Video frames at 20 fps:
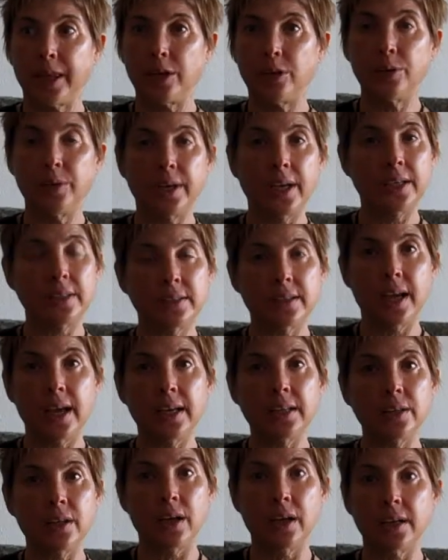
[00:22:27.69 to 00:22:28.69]
create
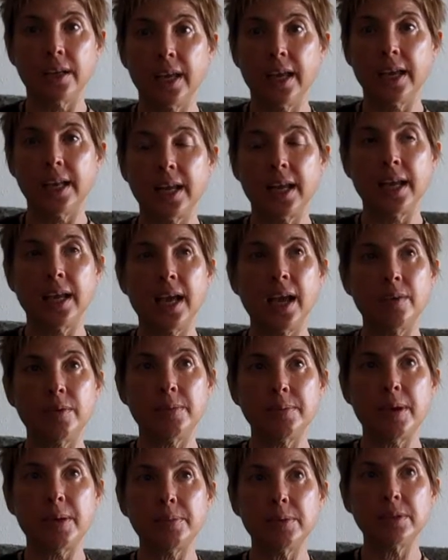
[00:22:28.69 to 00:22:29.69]
dialogue. And I
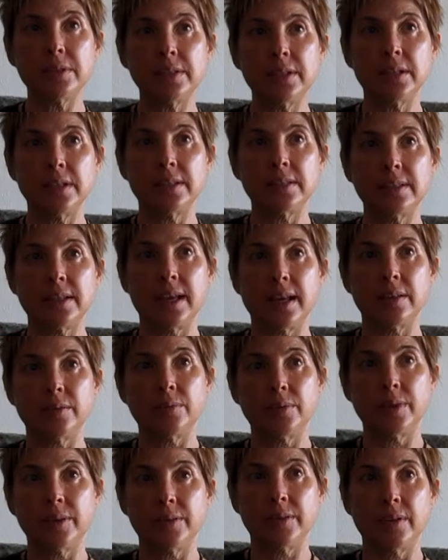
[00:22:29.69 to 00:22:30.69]
remember sitting
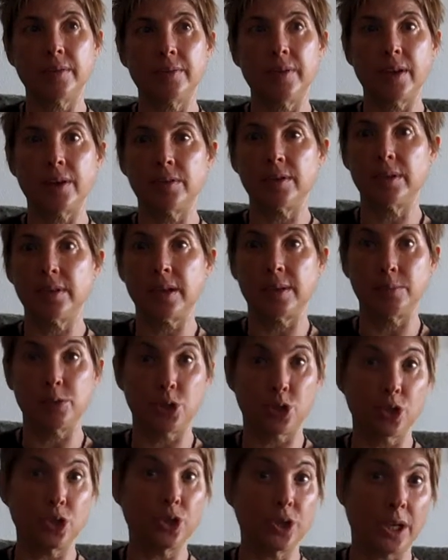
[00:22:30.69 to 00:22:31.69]
down with a veteran named
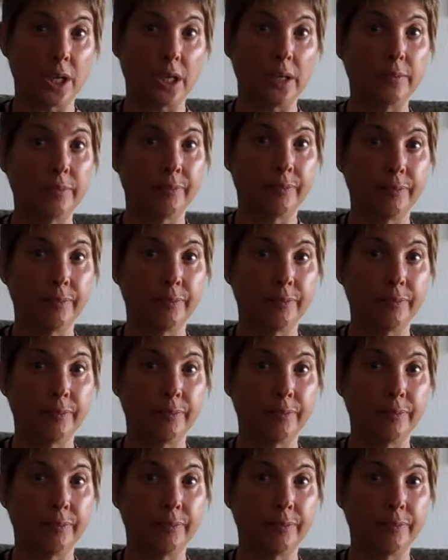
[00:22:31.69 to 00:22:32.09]
Journey,